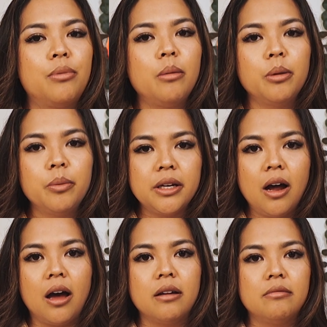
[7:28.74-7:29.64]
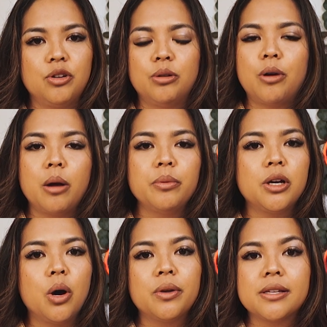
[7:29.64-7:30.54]
Probably not. You could probably
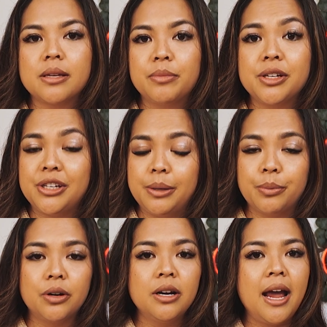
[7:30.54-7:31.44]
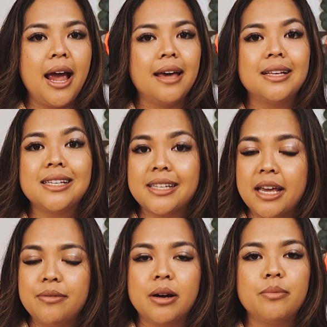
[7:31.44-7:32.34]
go with something cheaper and then
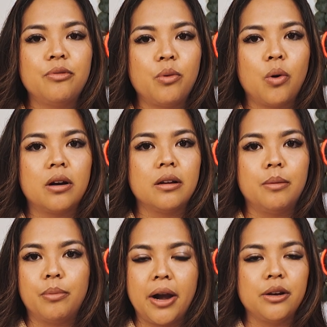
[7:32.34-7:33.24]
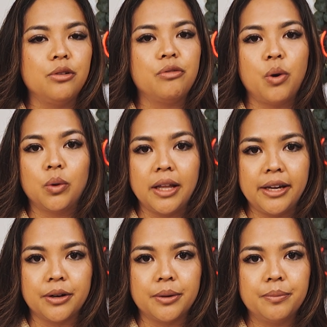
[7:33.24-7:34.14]
save up for a brand new phone later.